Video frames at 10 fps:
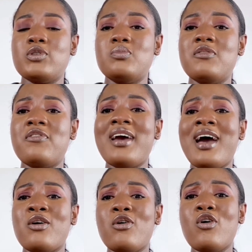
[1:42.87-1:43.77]
To be fair, I
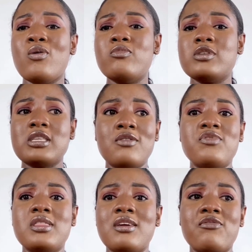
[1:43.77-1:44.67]
got almost
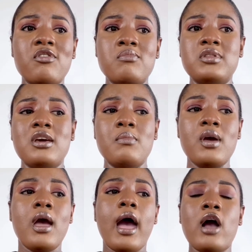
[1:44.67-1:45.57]
everything from them.
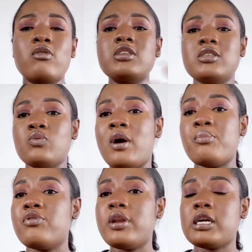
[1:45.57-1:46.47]
I got just one
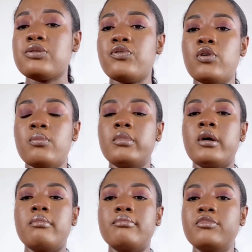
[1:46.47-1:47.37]
product
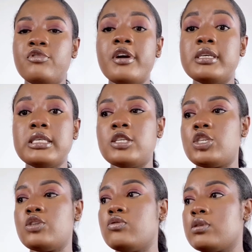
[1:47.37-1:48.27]
from Rare
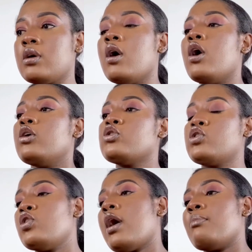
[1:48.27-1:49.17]
Essentials.
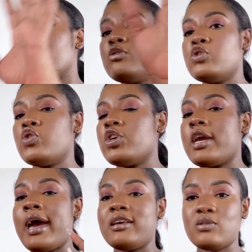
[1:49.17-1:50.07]
So I'm going to show you
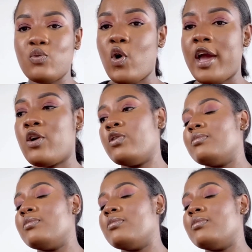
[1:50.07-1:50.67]
guys what I got.